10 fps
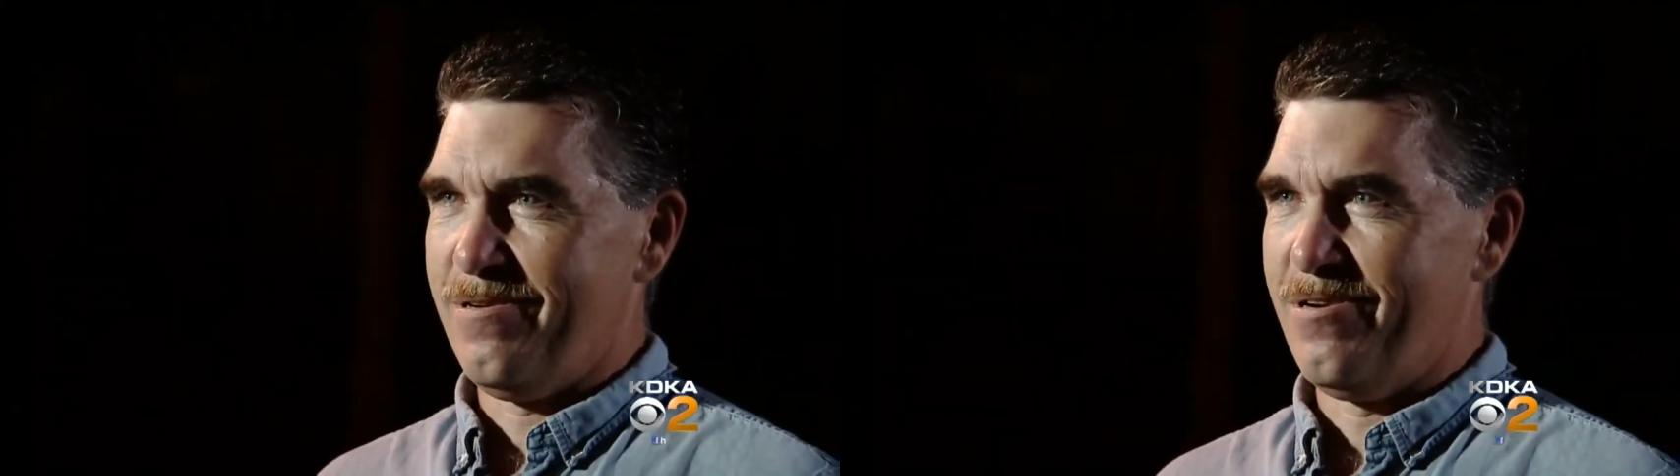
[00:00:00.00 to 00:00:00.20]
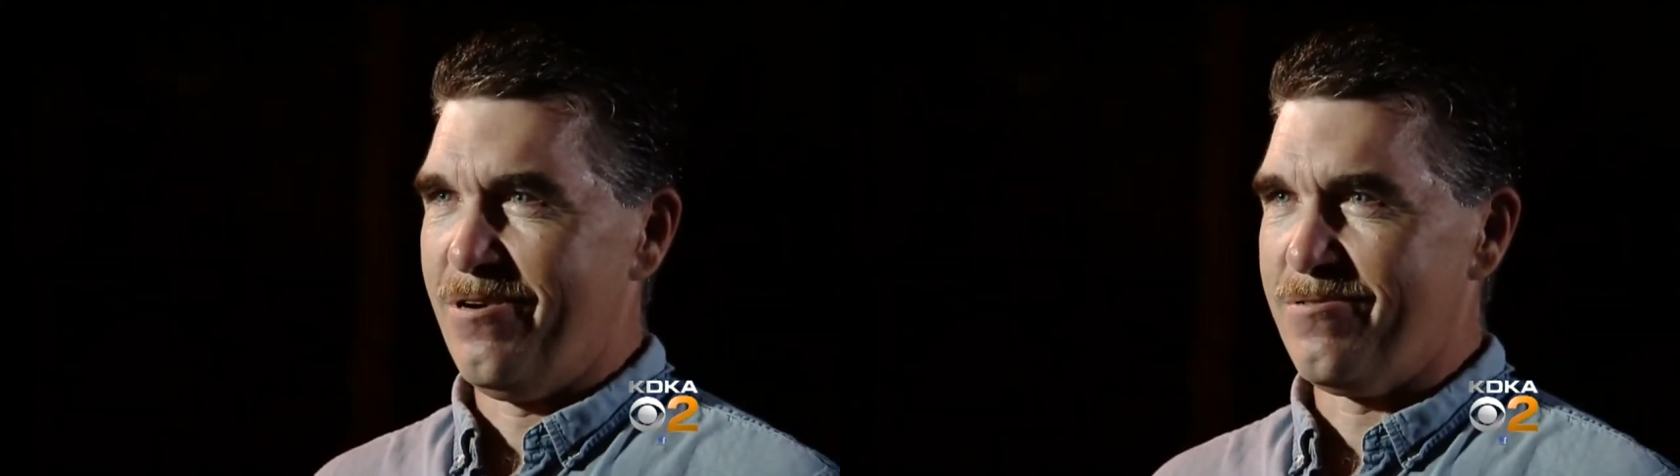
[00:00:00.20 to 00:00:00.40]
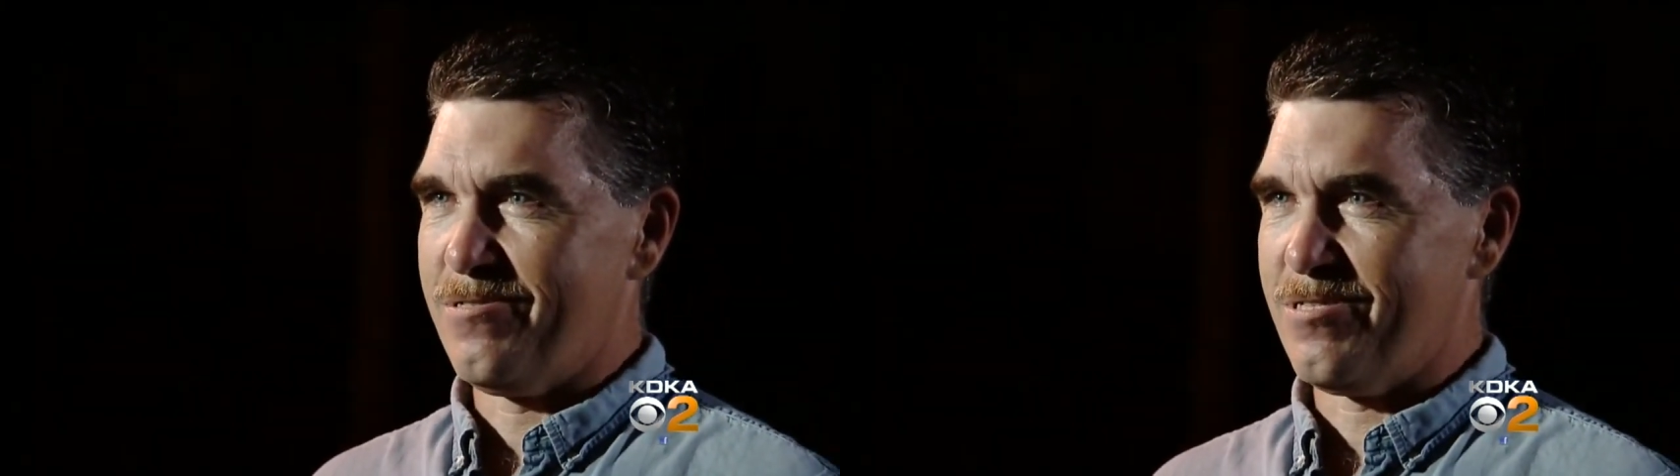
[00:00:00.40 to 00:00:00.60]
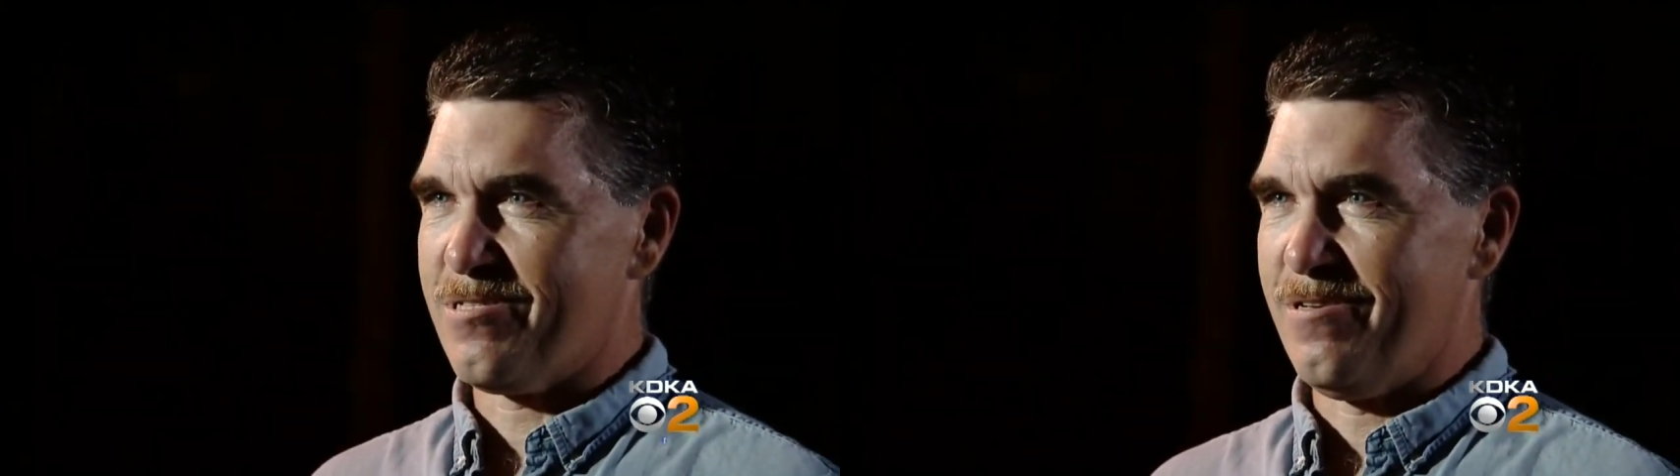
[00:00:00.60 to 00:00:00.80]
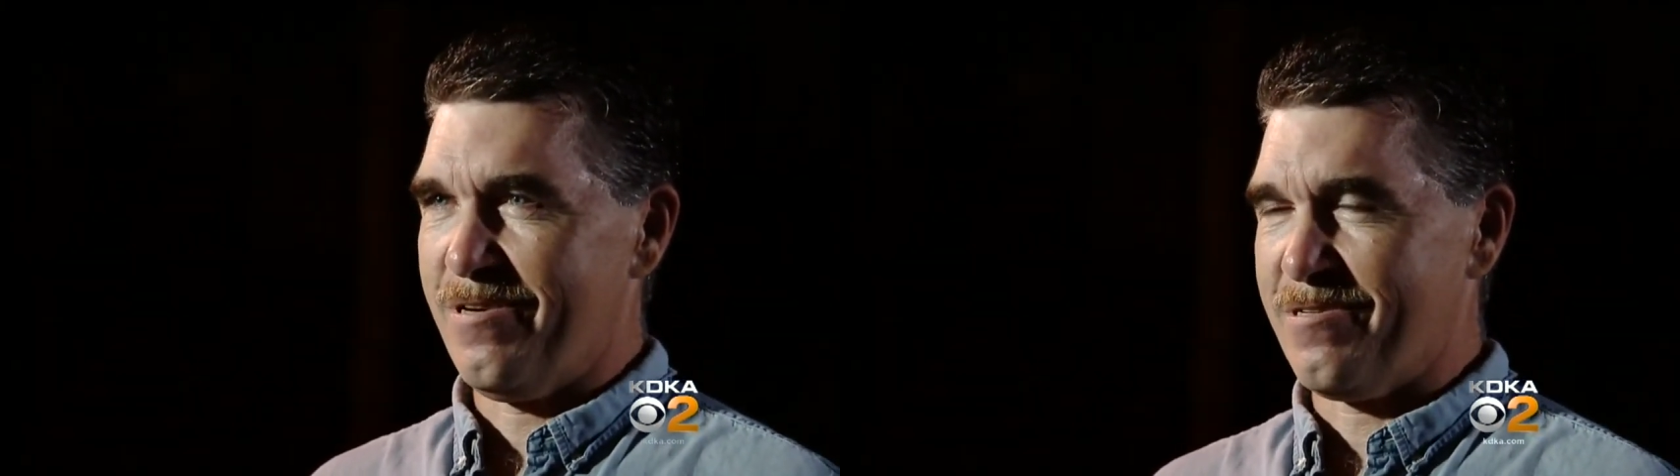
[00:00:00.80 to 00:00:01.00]
you know, just
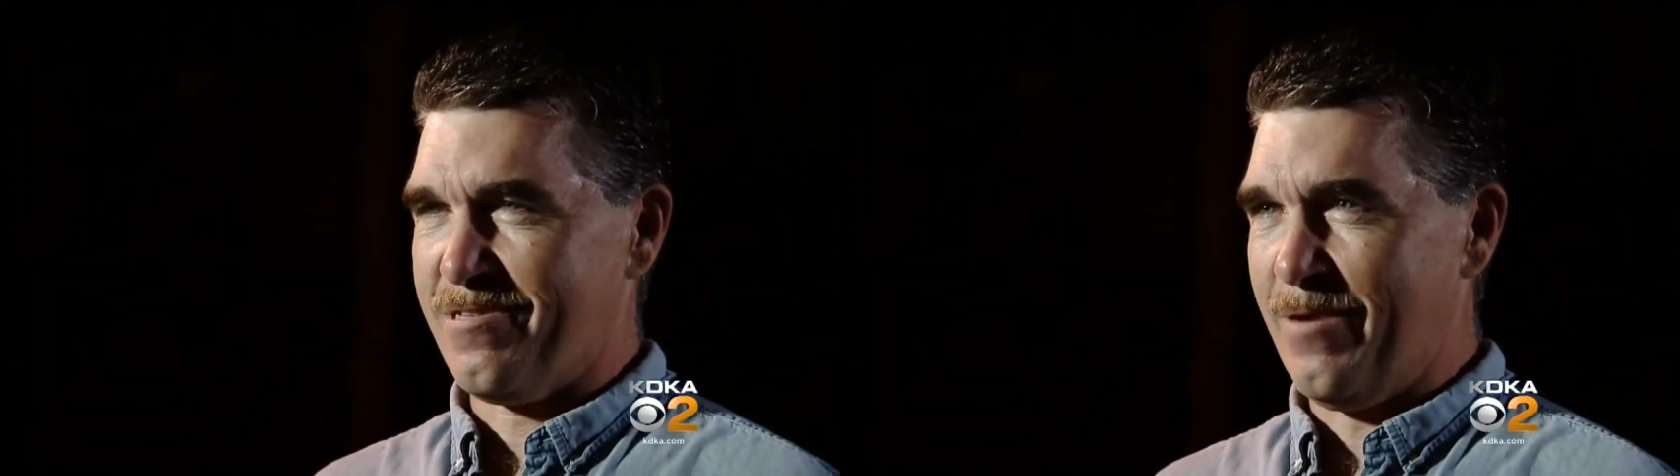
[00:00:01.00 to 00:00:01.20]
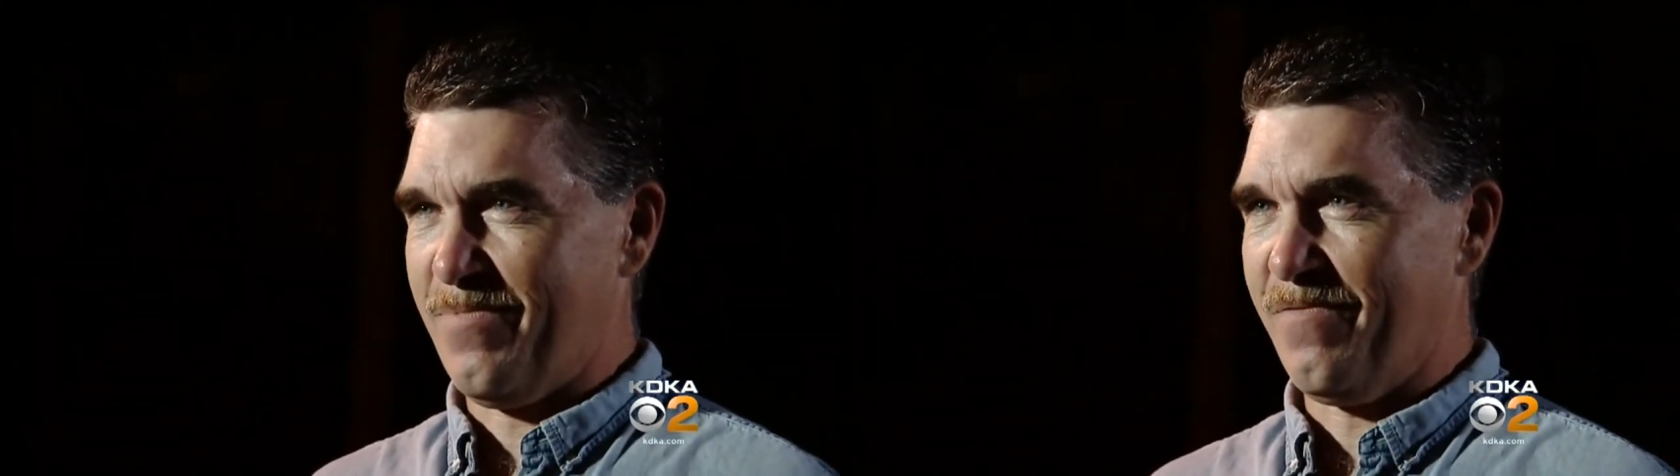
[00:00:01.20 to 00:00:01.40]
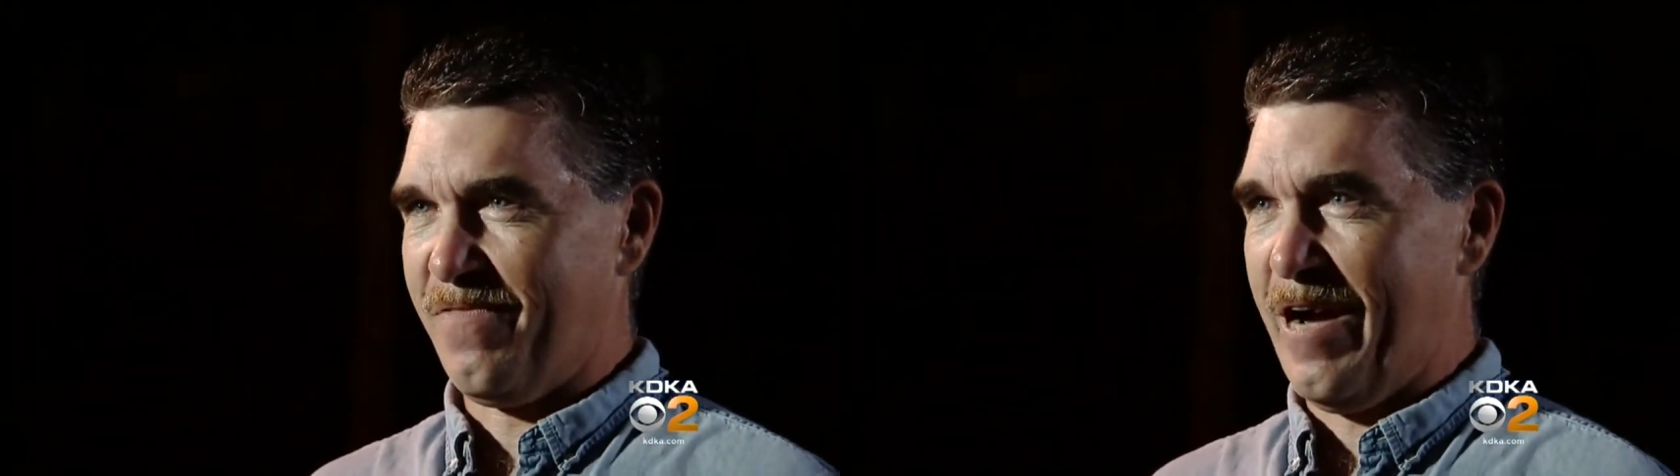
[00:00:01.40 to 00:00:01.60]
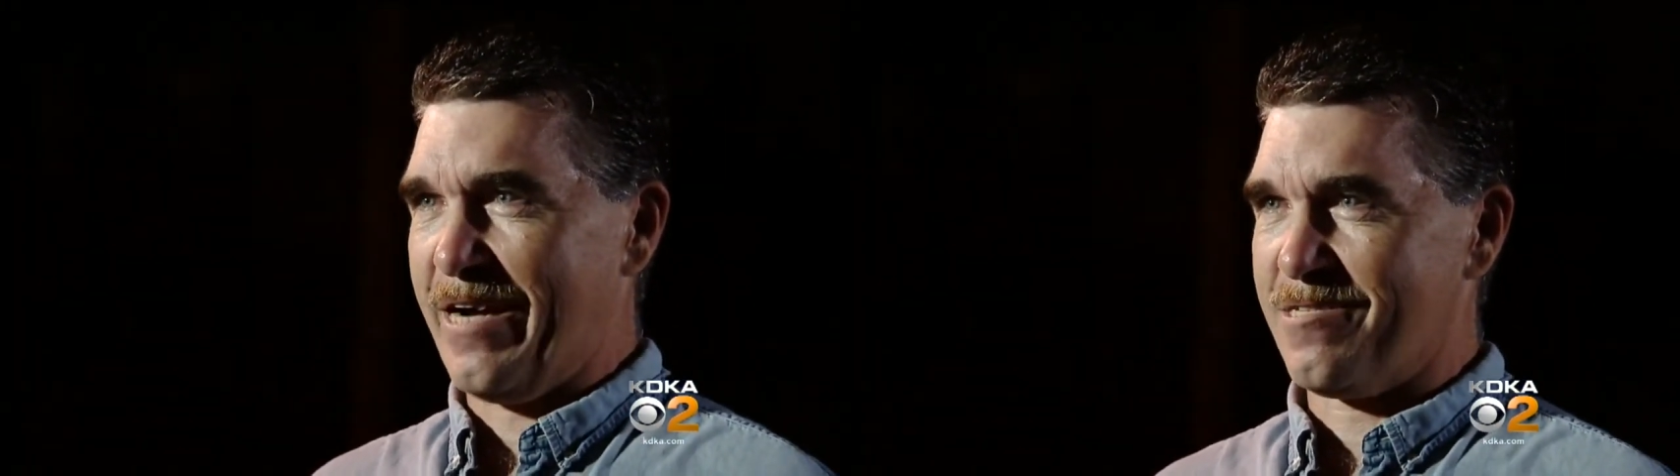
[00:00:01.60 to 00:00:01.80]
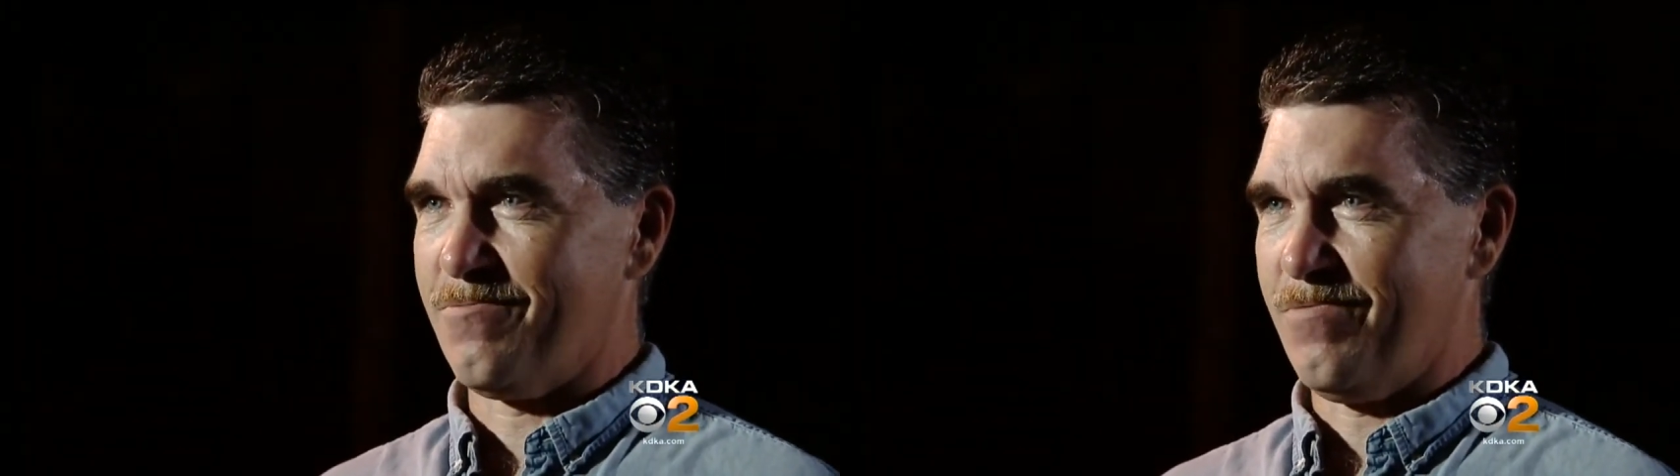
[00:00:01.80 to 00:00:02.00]
accept the
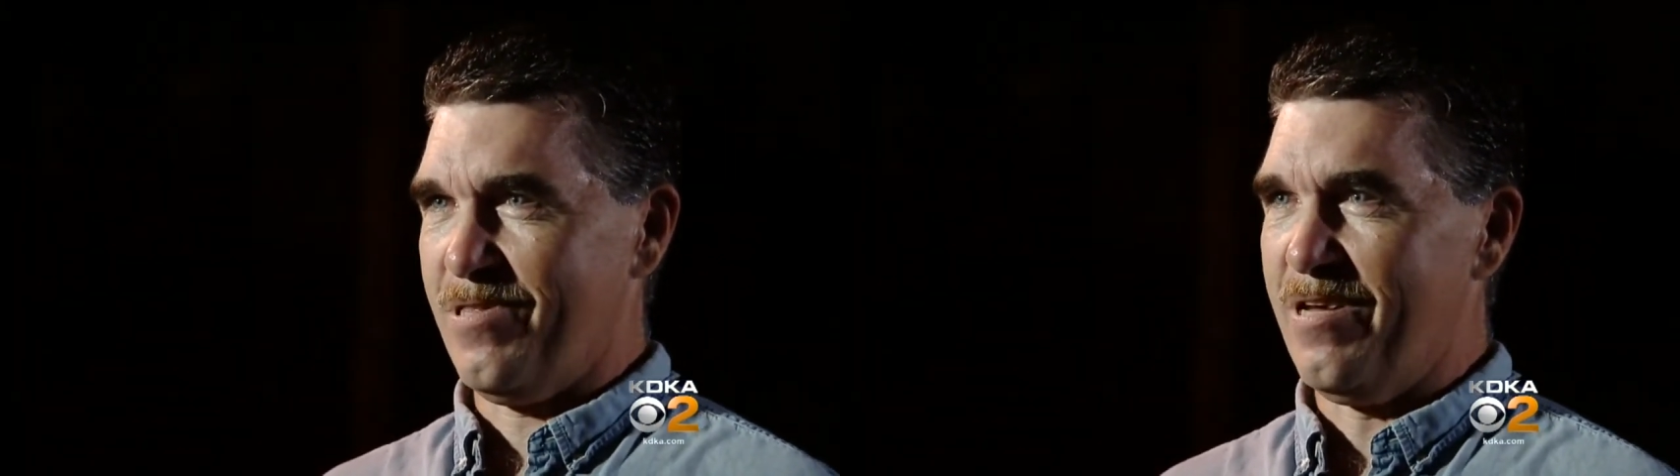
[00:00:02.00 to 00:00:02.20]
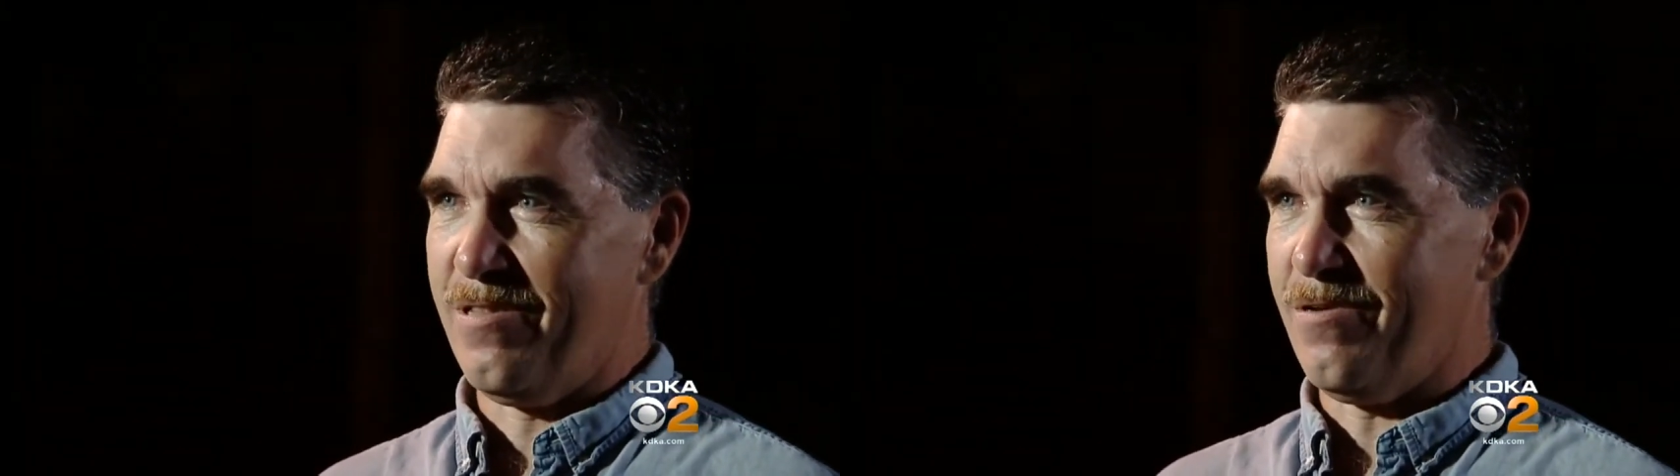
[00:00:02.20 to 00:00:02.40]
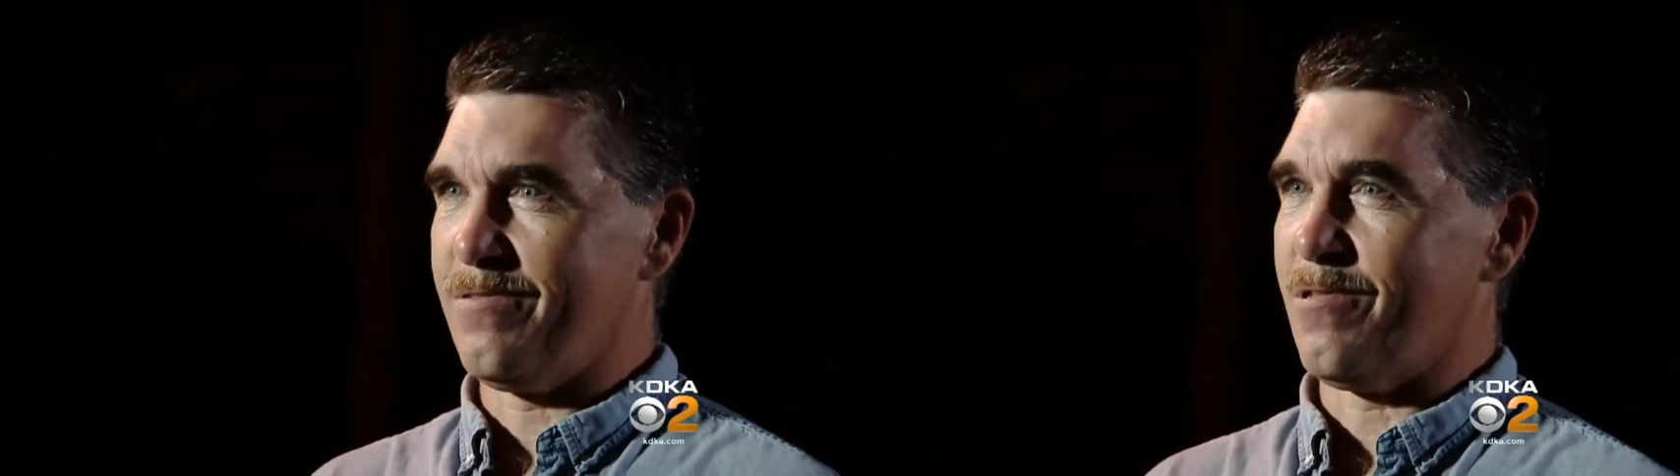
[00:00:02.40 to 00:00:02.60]
facts within the,